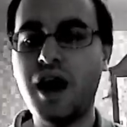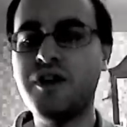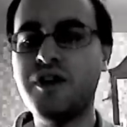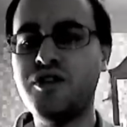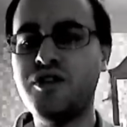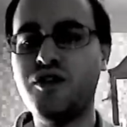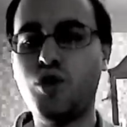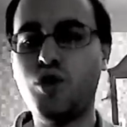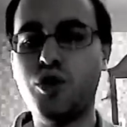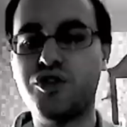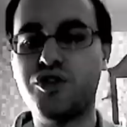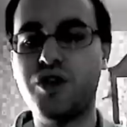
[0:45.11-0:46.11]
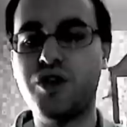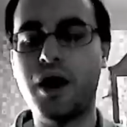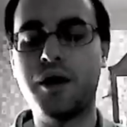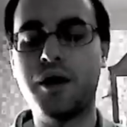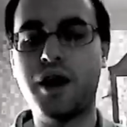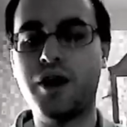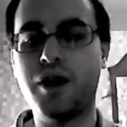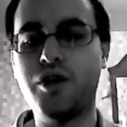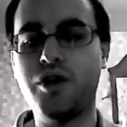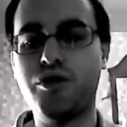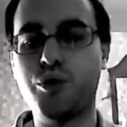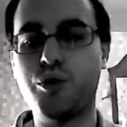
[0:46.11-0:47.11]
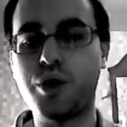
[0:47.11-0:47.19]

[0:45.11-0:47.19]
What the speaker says: And this is, of course, done, at least